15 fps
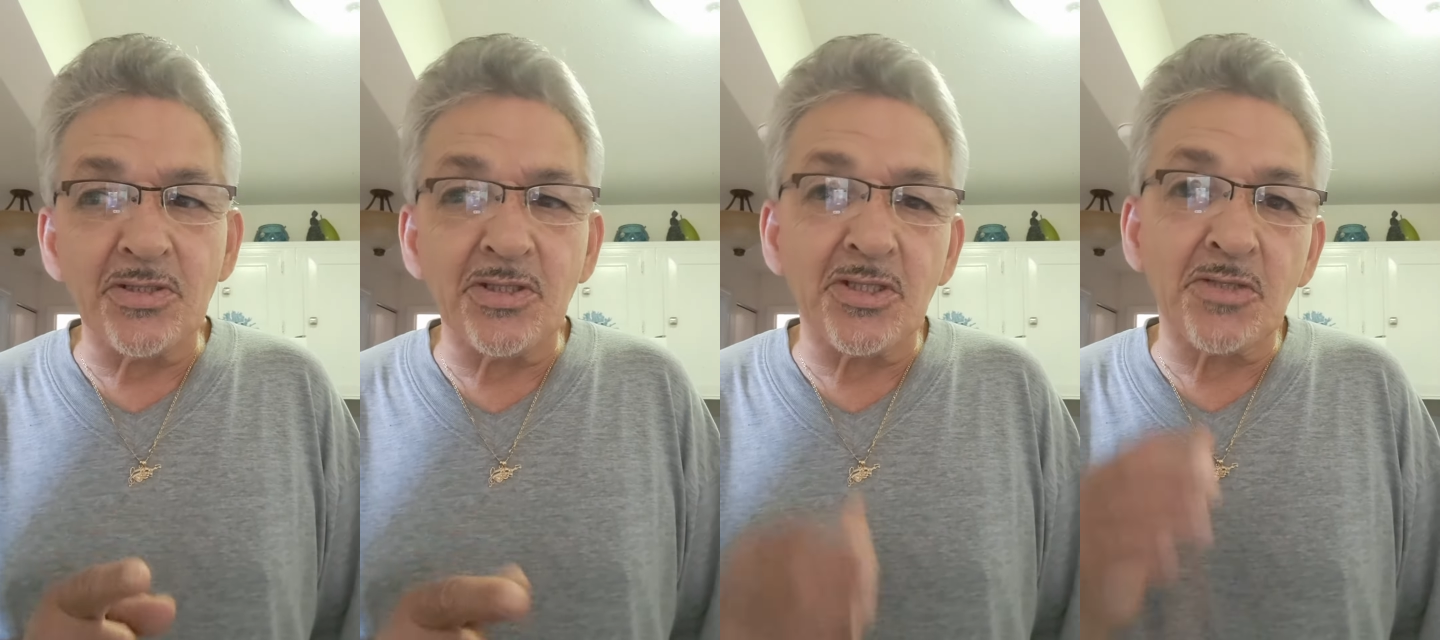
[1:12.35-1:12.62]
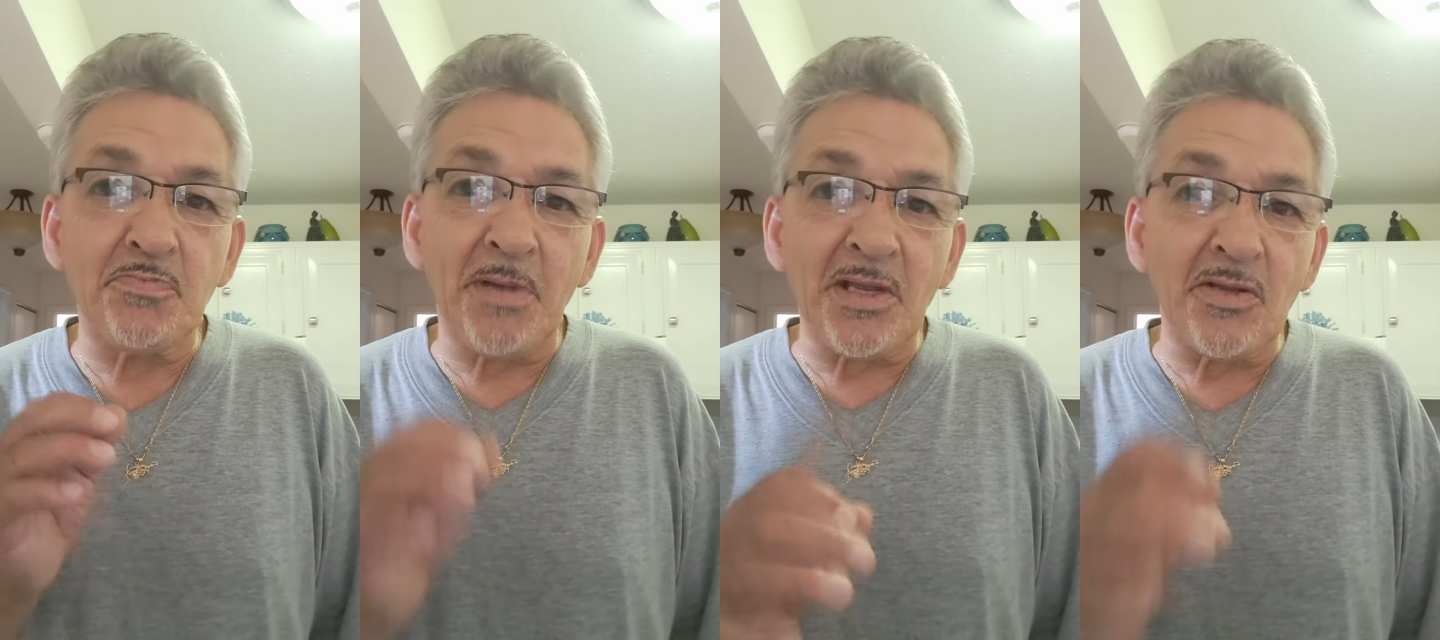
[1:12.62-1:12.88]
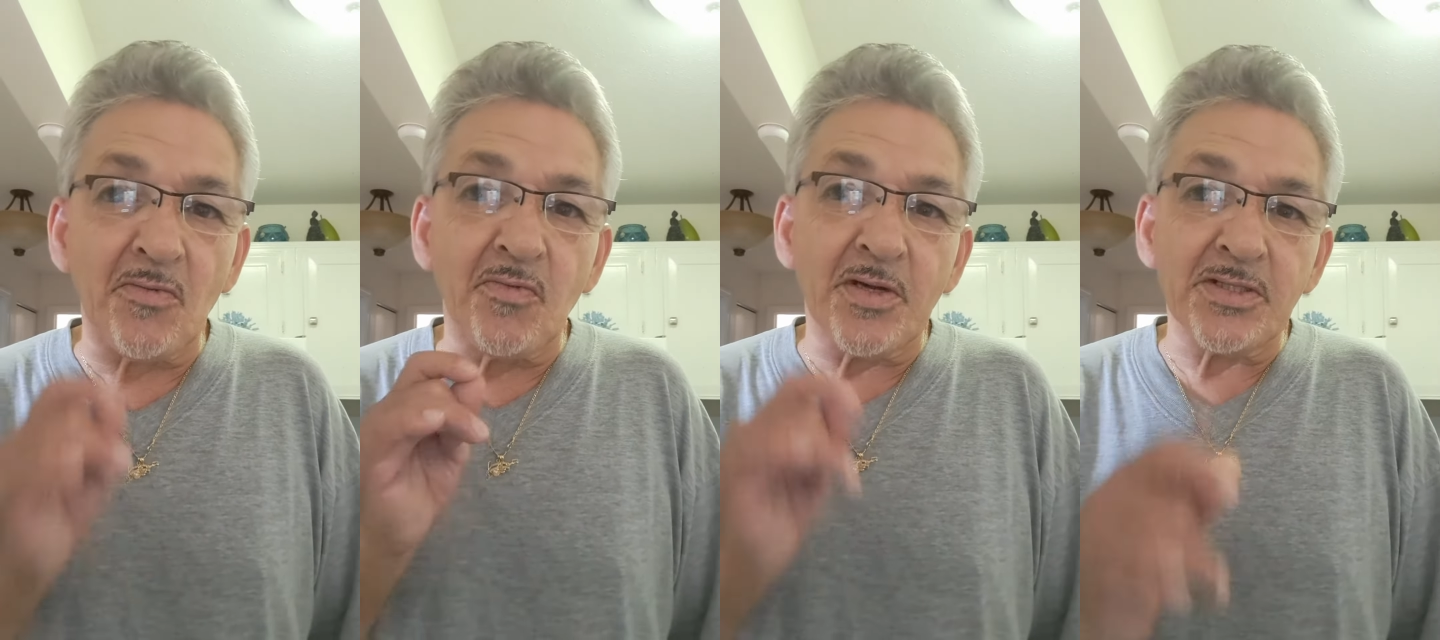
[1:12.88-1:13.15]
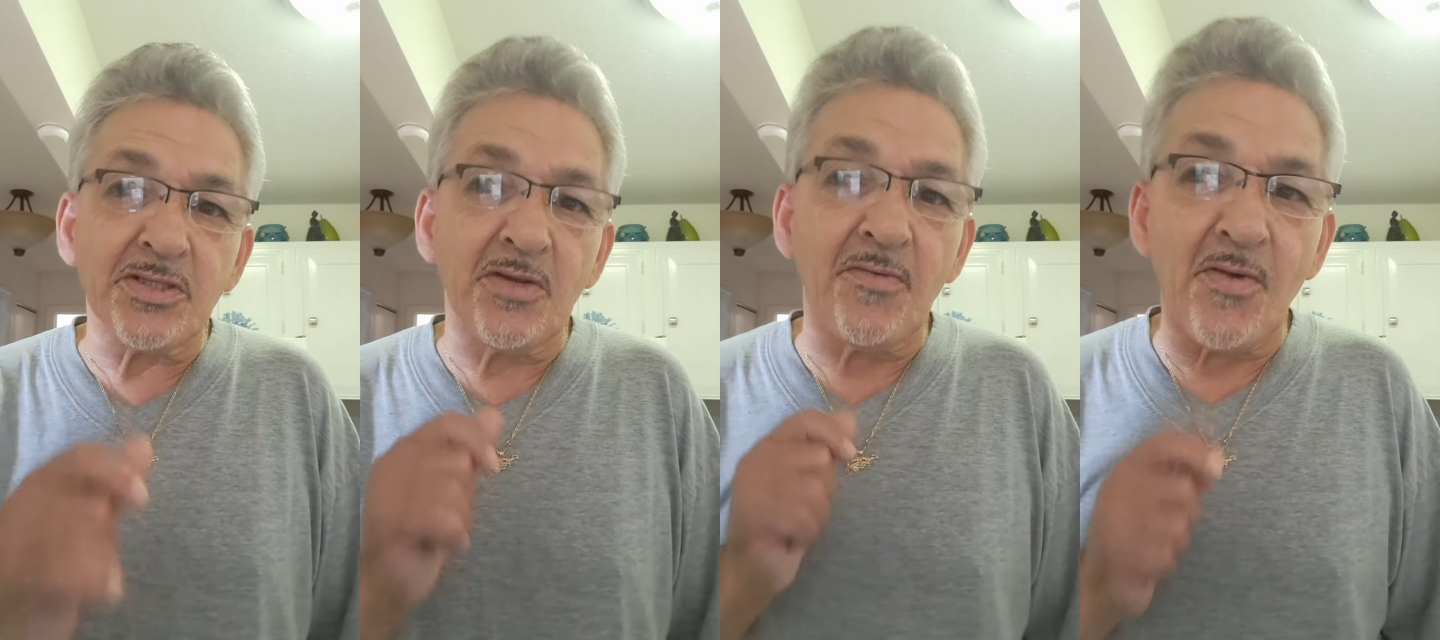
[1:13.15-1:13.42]
to spend the
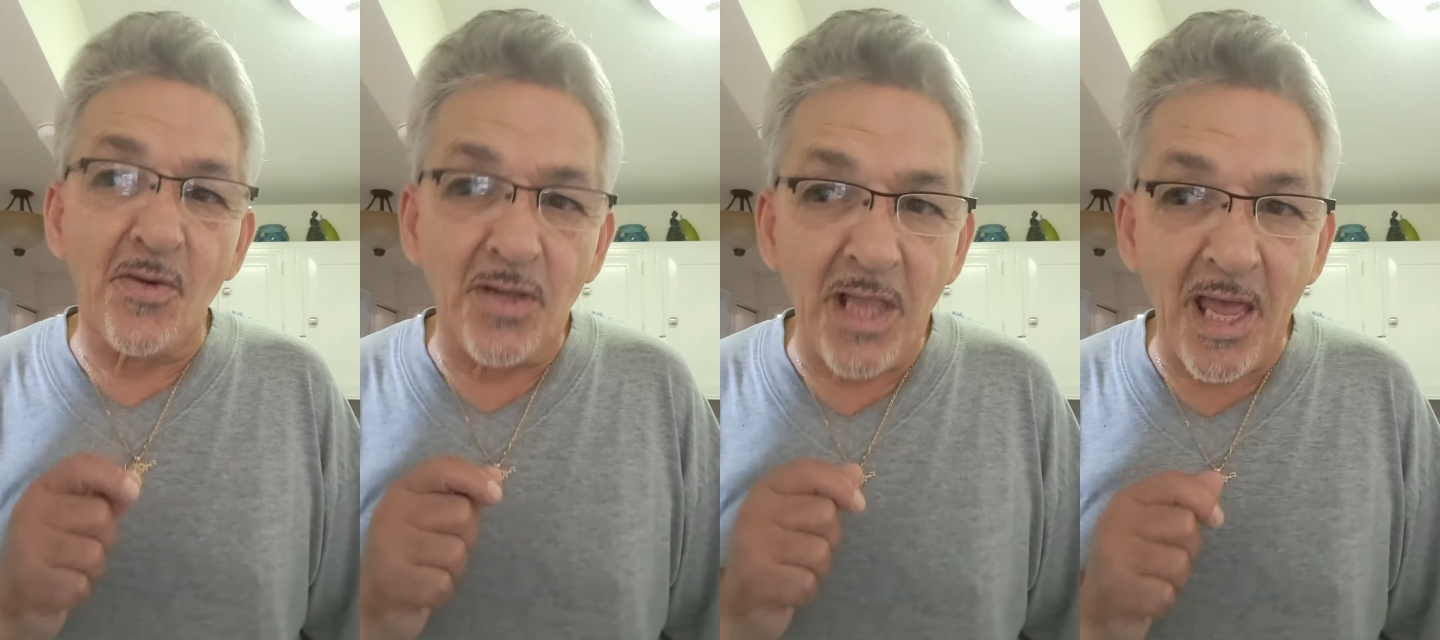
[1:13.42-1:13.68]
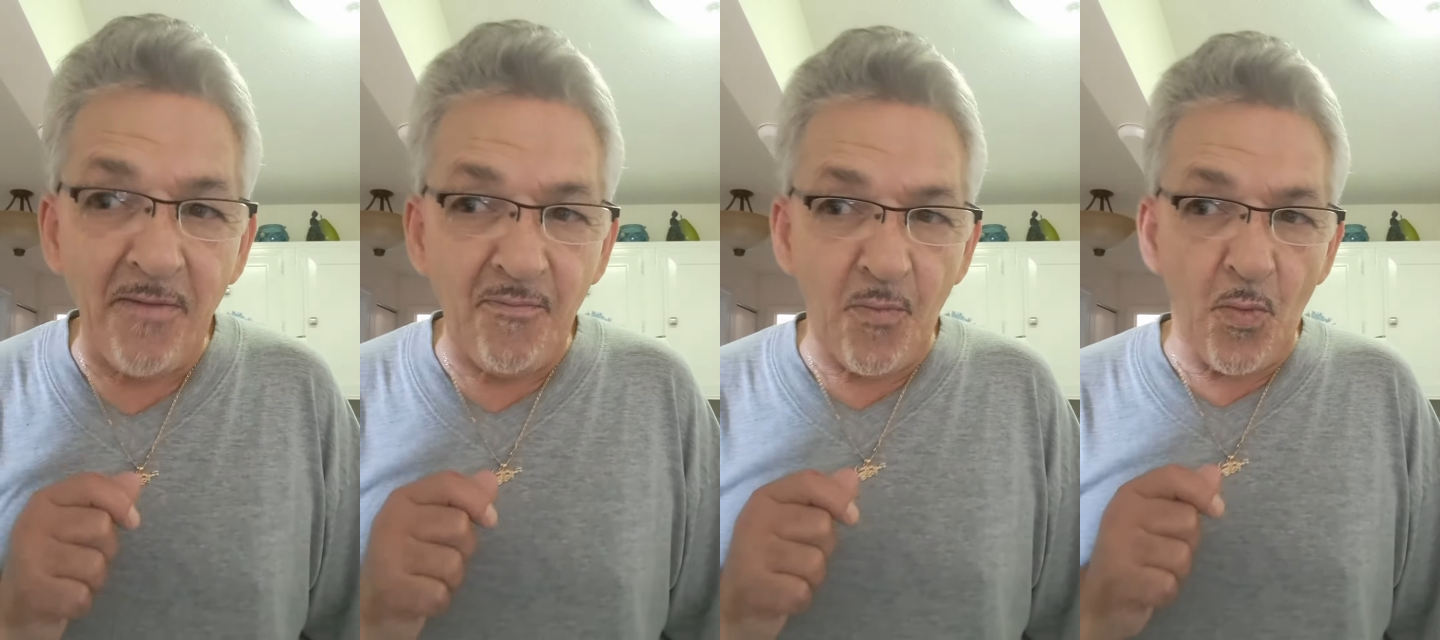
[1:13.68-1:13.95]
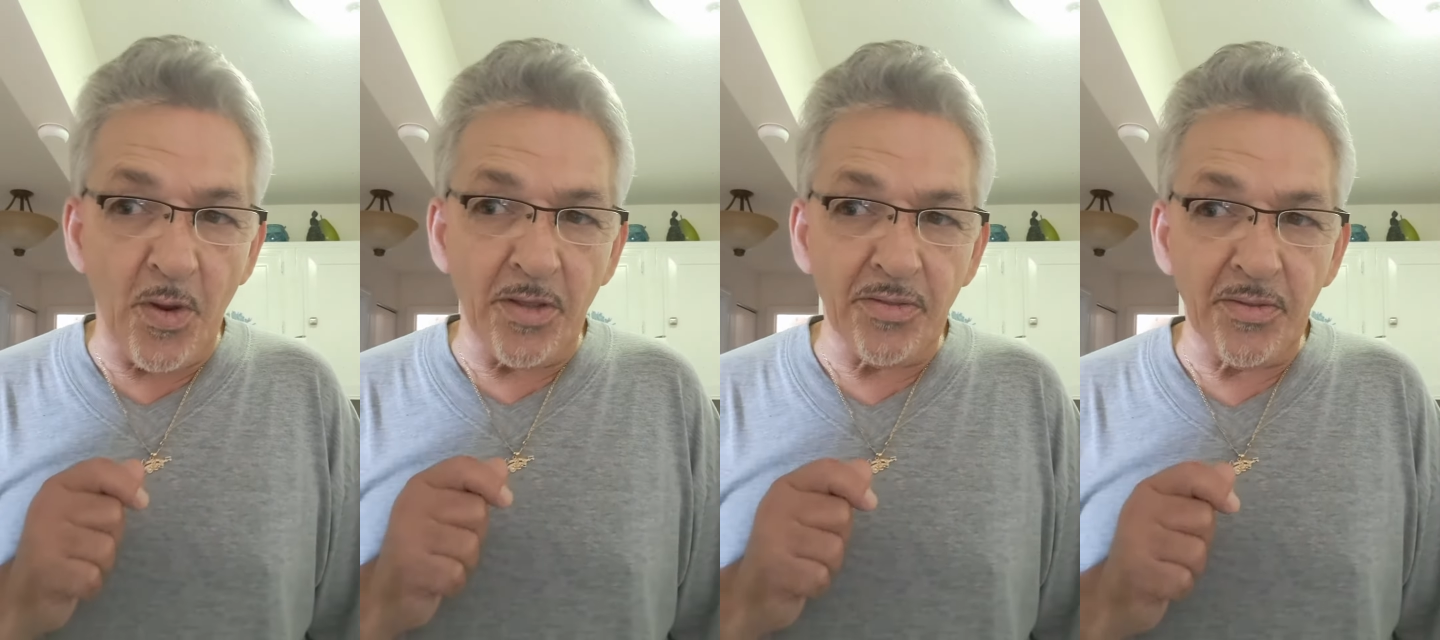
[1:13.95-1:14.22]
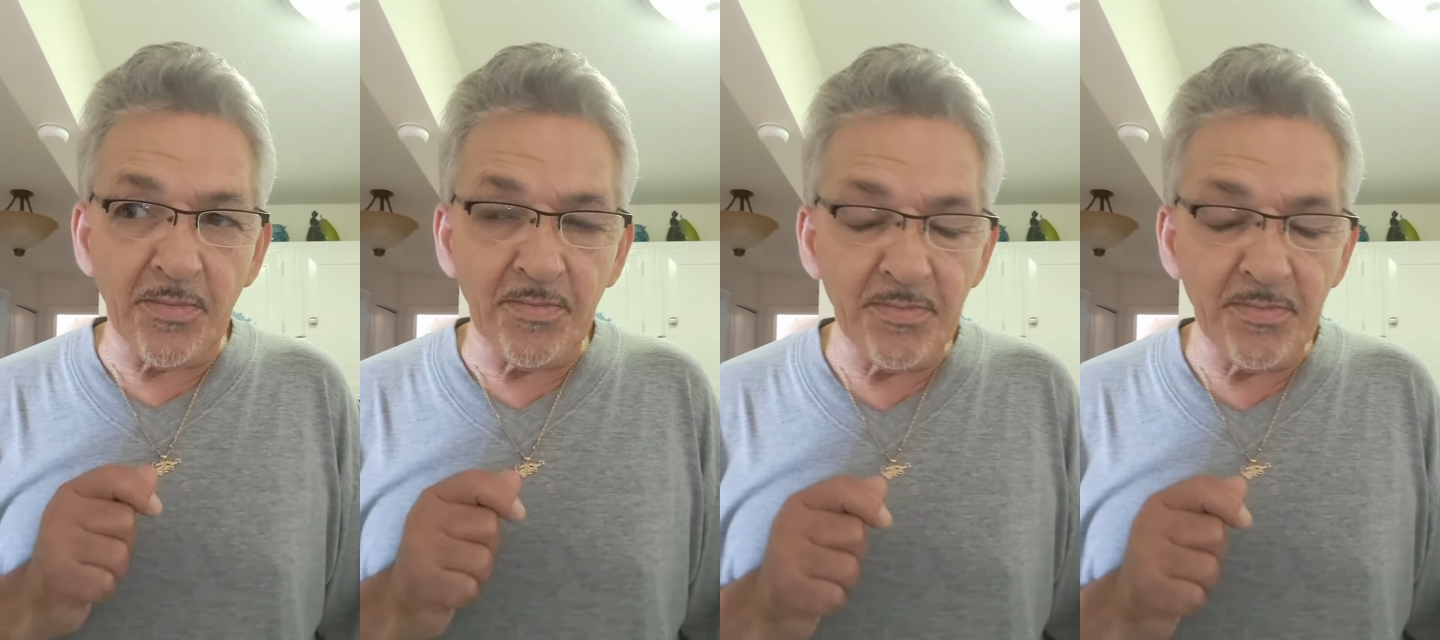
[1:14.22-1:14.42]
rest of your life with.